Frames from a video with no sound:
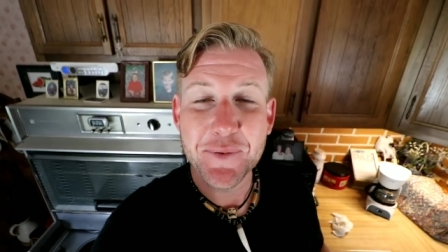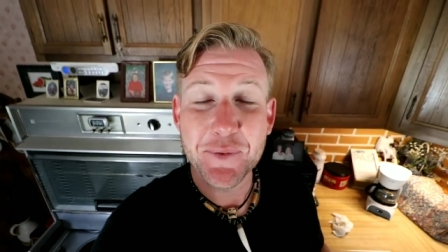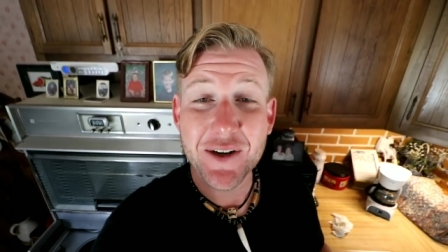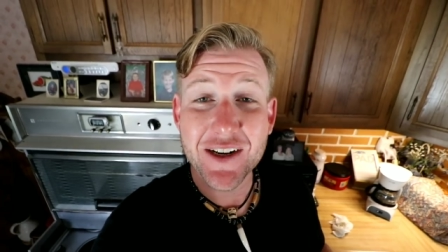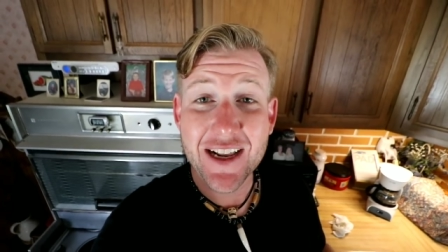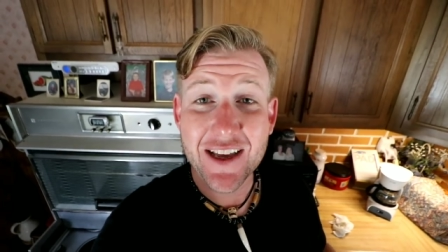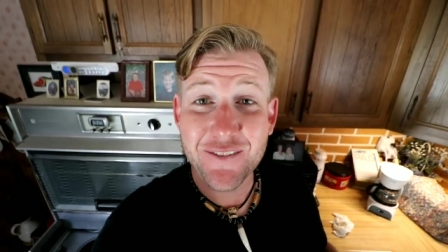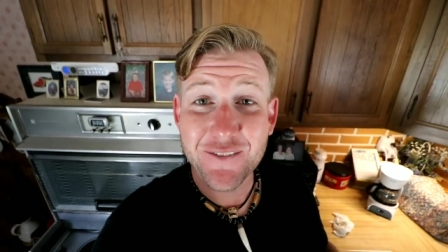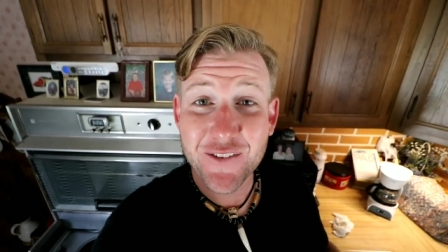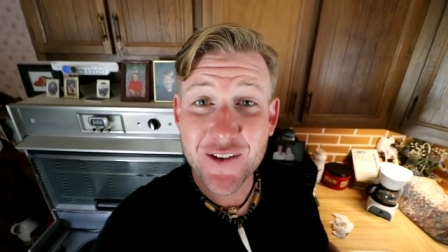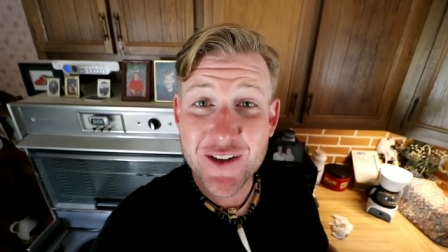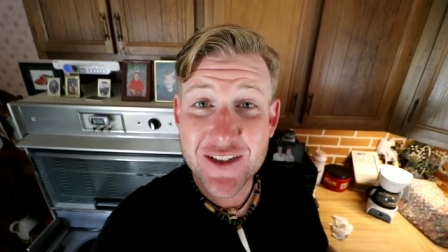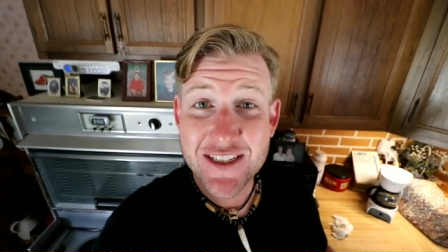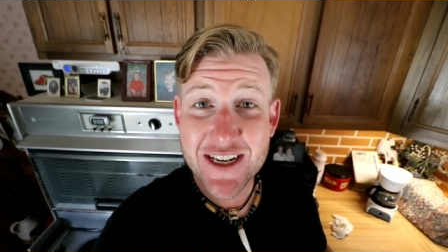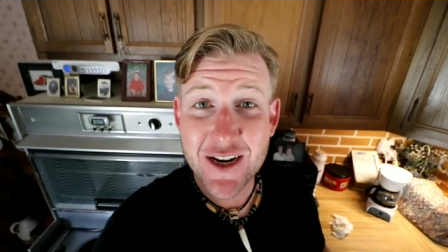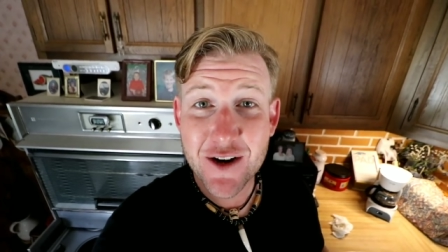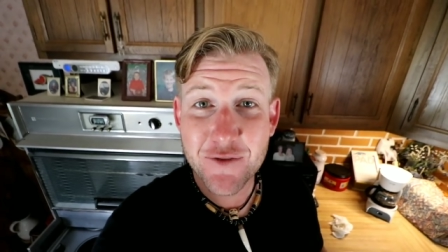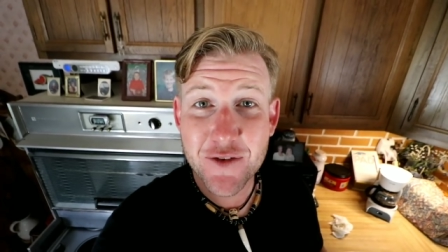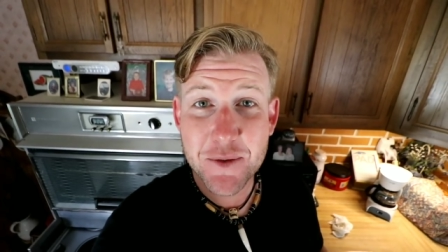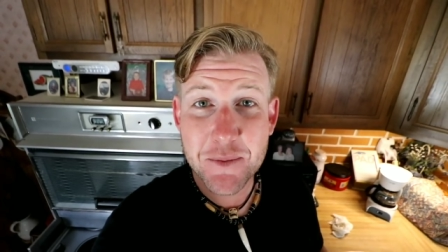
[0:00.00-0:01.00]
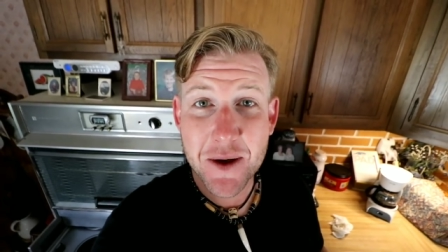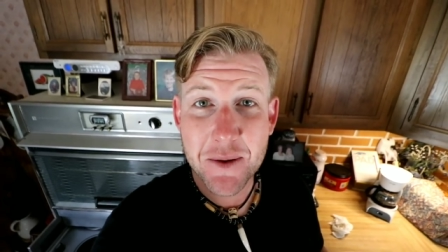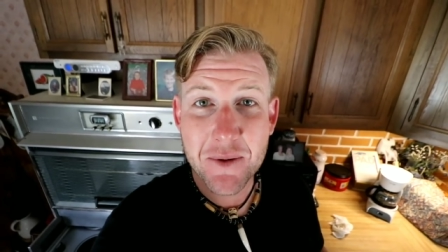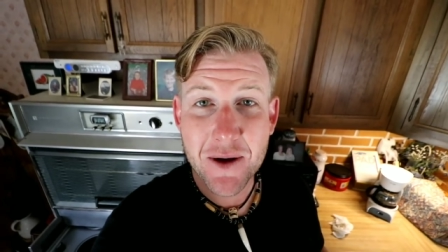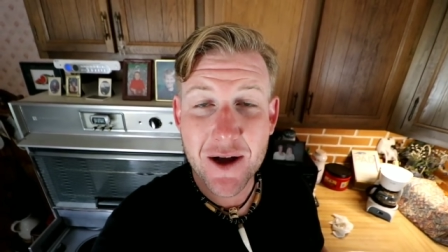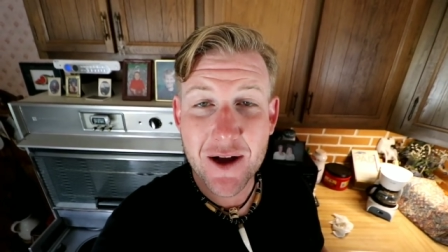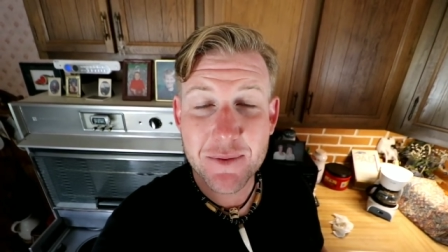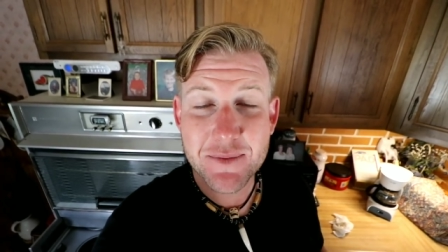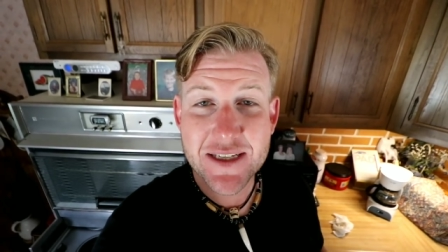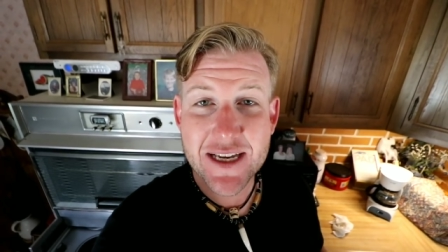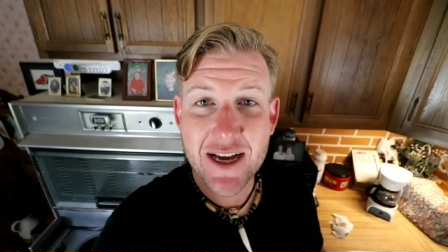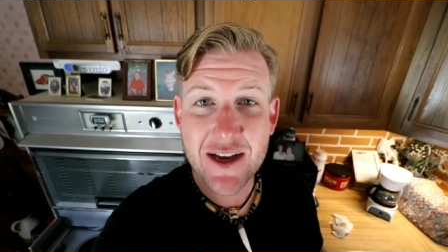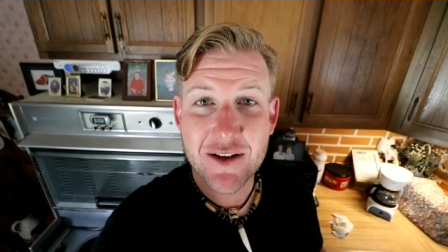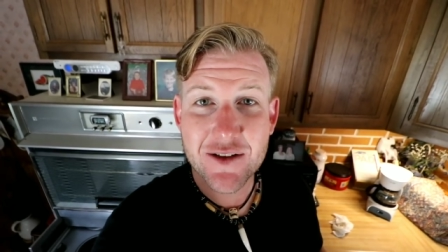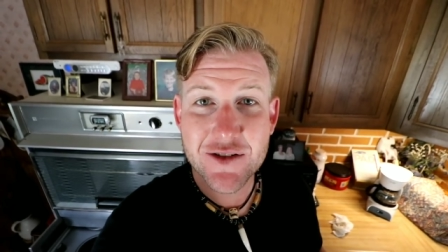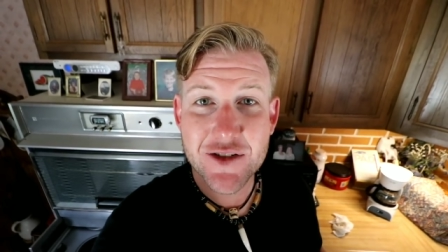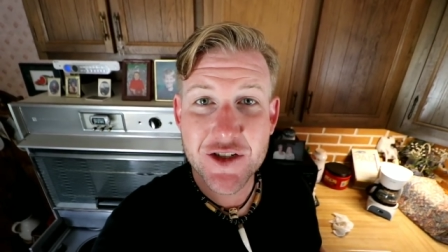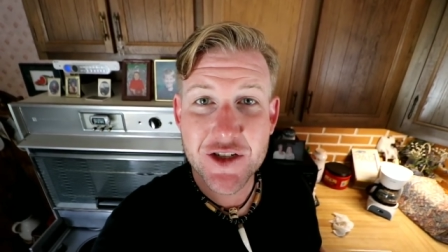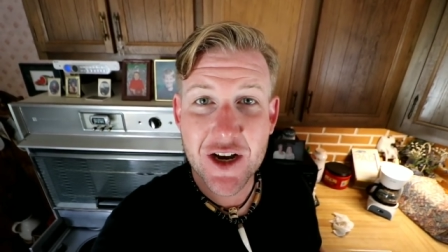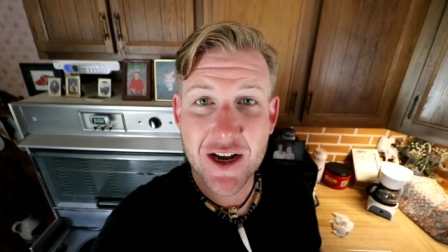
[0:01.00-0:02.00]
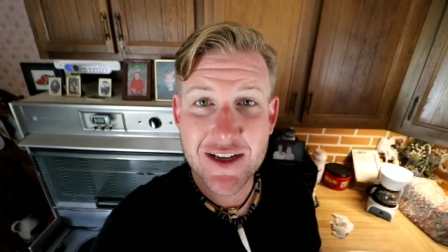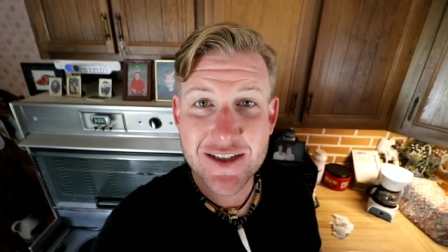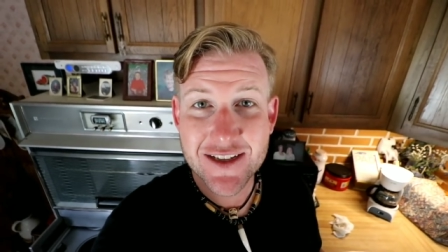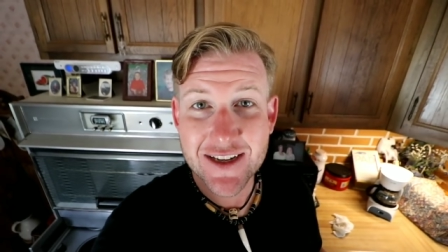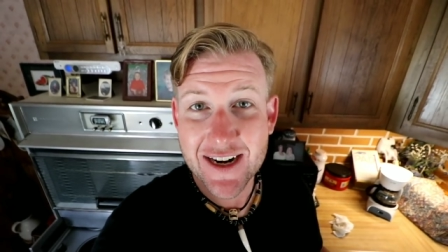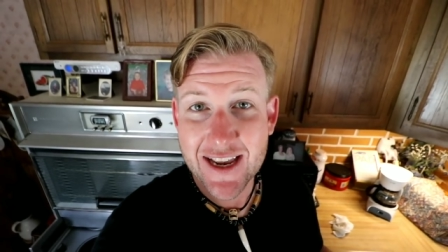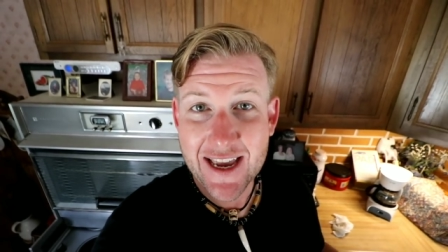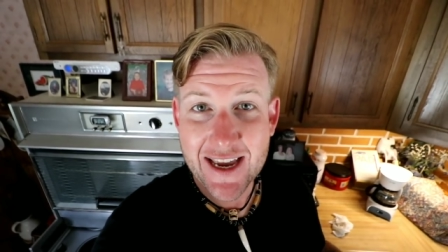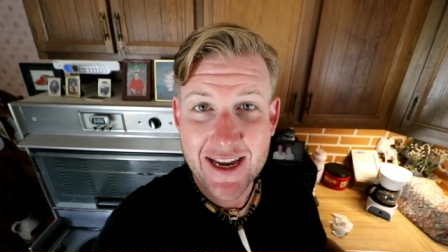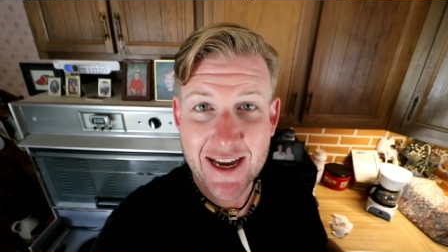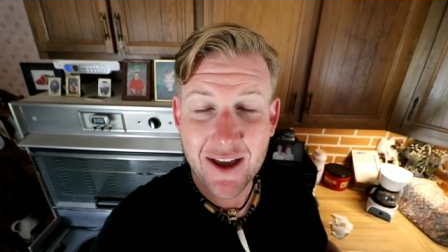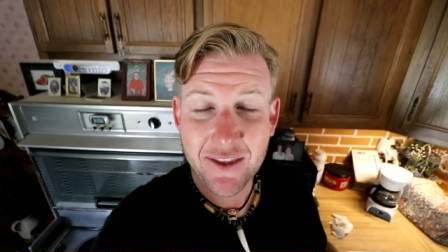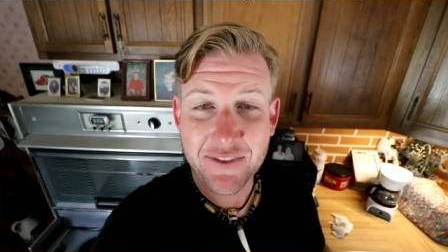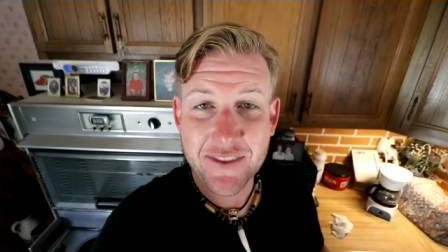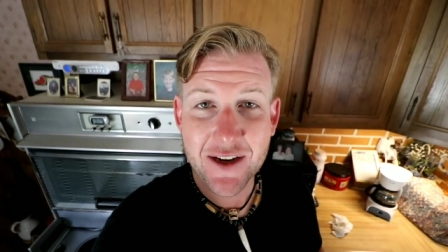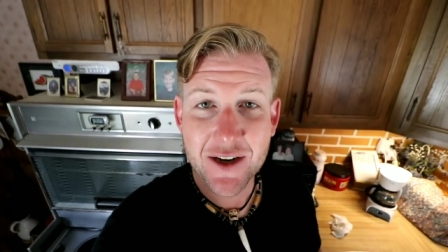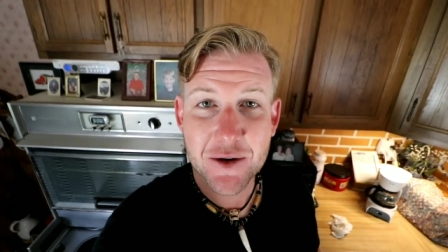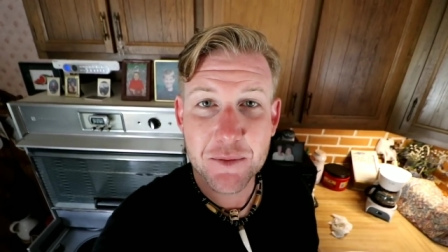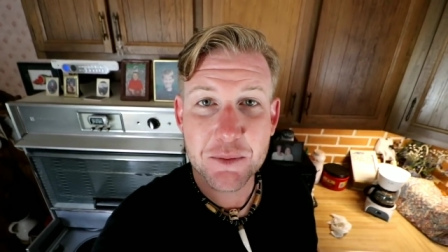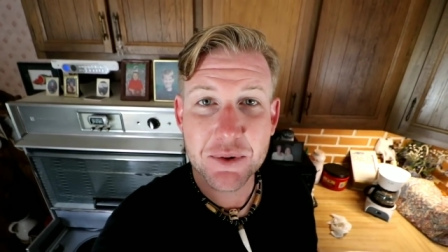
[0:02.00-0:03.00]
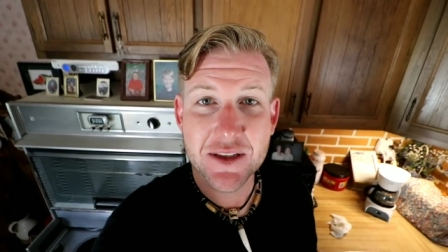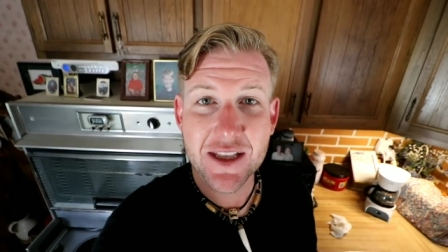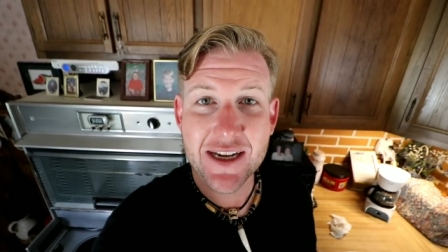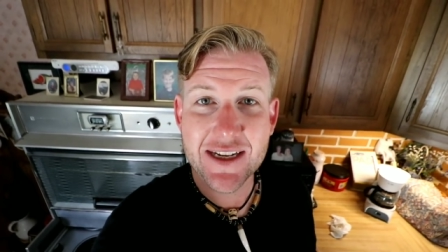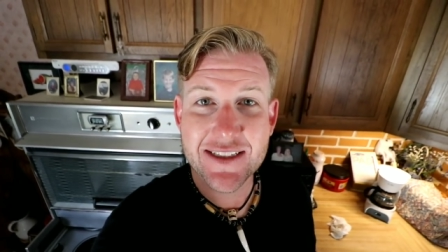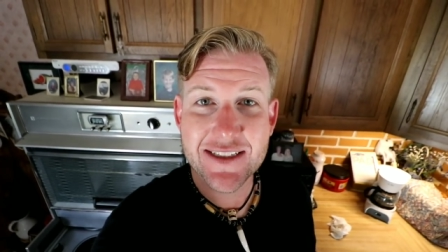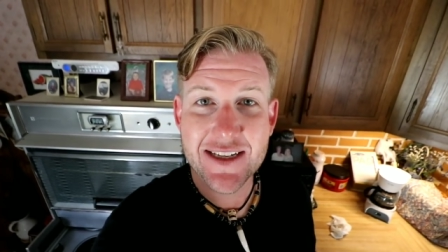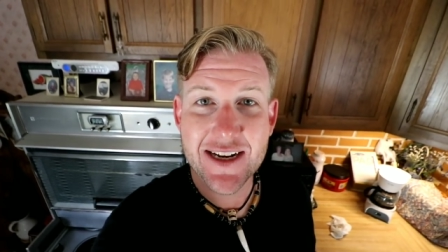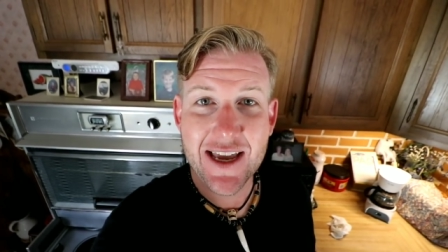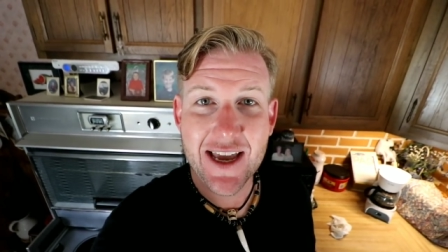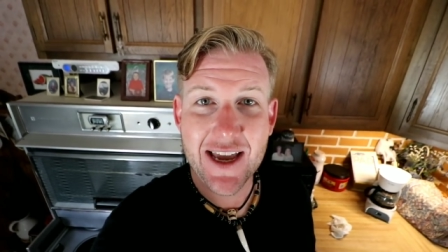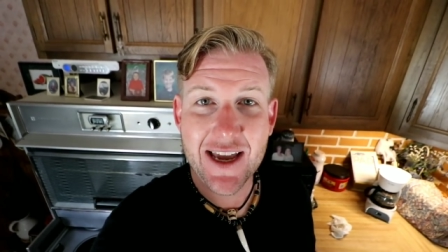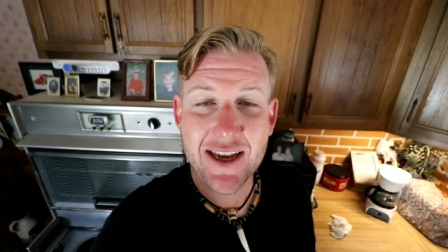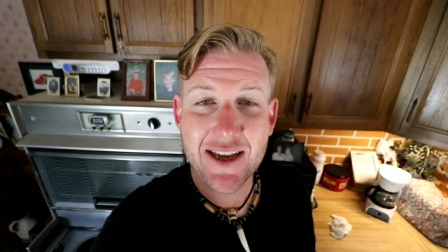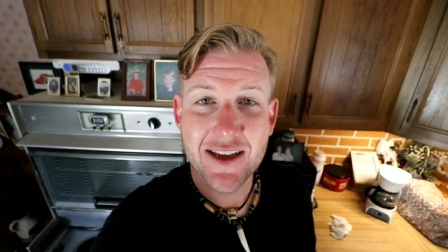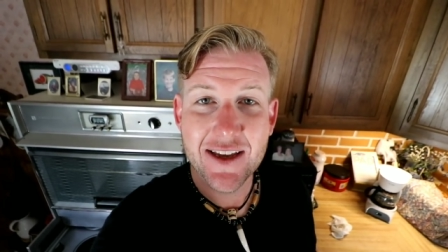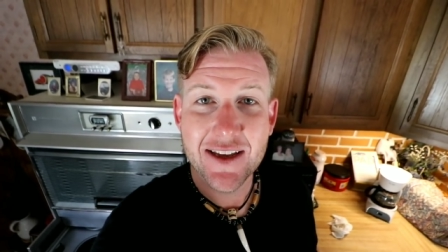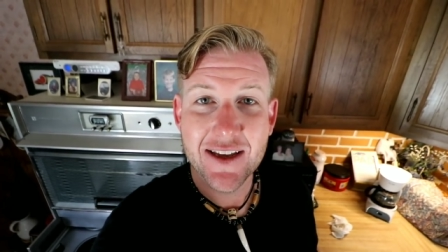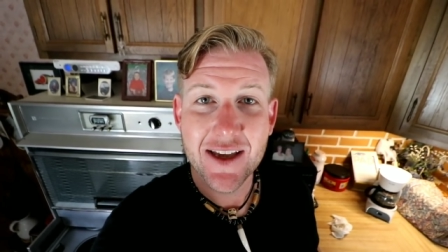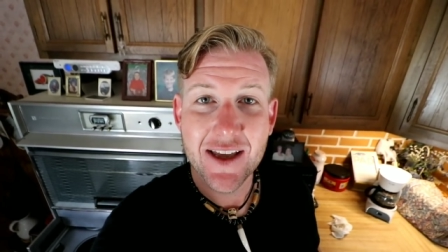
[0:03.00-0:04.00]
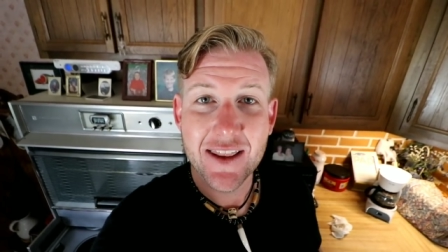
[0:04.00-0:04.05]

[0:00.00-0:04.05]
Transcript: we're gonna first head over to my mom's house. Jaw's gonna hang out there and play today.